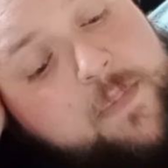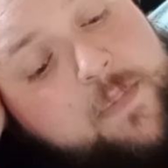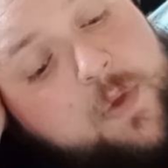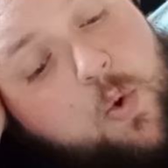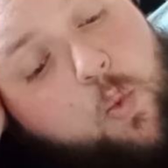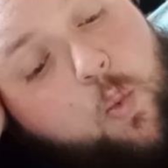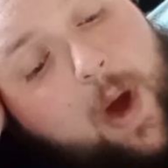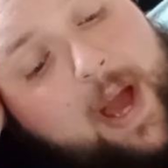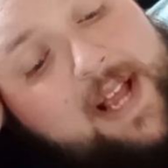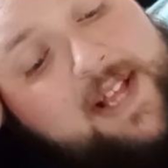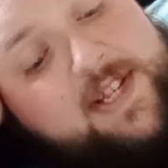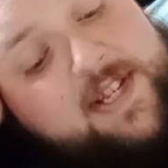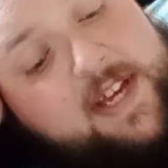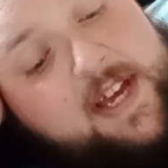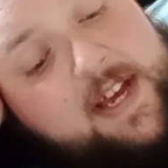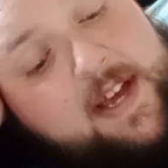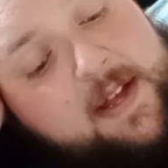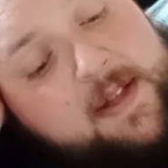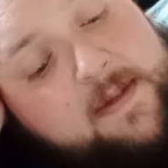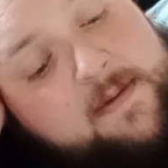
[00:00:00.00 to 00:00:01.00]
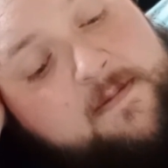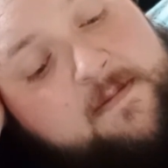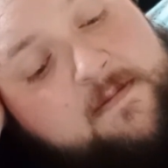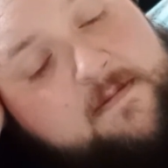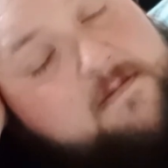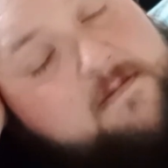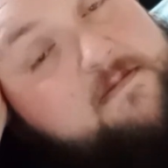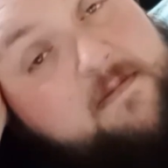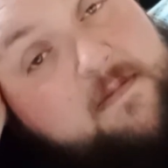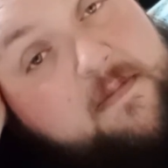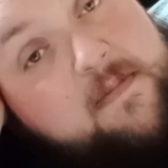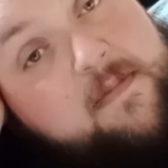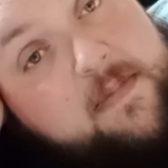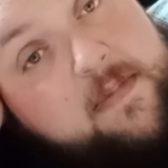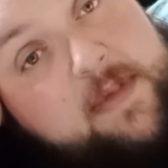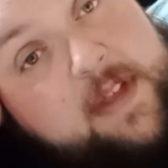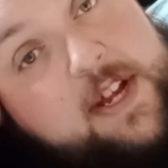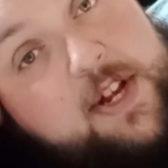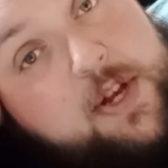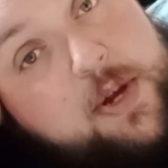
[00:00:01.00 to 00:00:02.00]
weighty, and
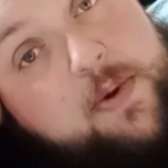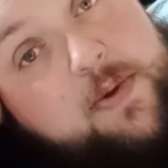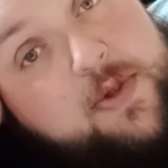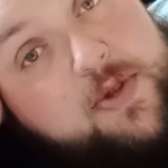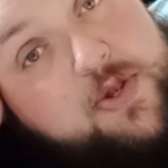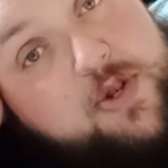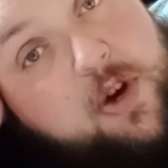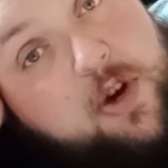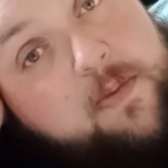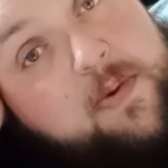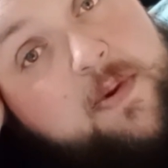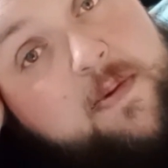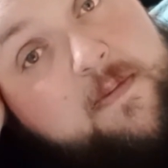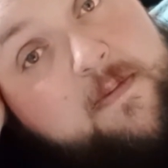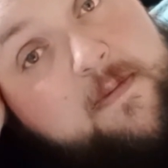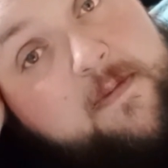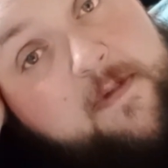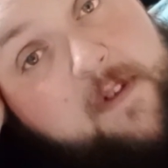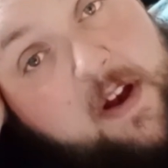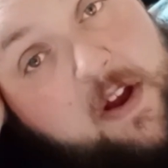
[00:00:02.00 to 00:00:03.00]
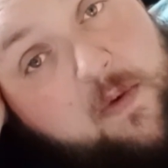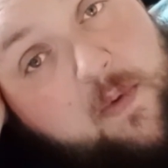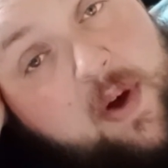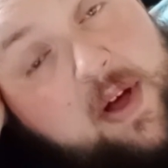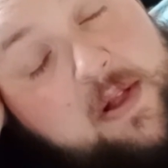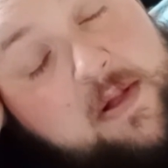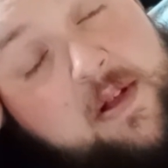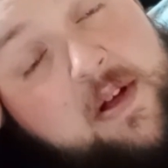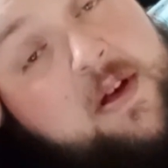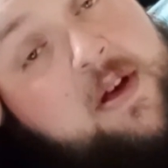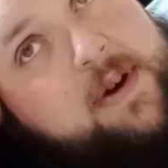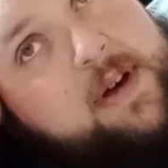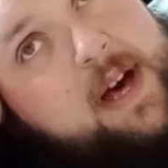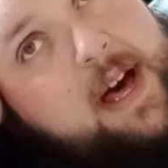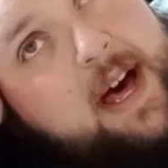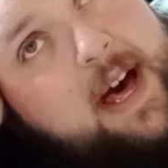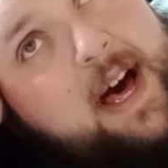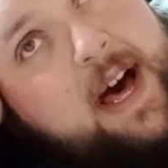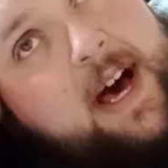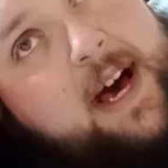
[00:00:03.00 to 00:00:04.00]
they do the job very well.
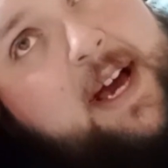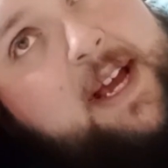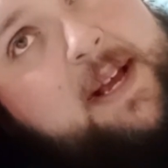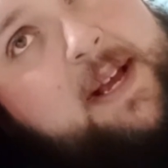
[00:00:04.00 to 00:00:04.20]
But I